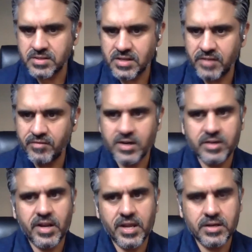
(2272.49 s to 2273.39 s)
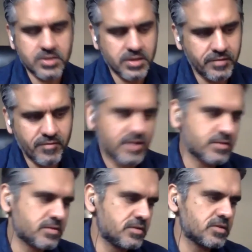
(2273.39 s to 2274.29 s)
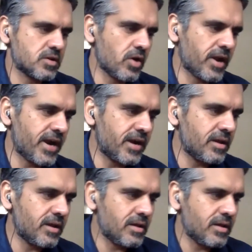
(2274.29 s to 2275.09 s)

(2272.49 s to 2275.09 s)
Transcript: and even angel investors look at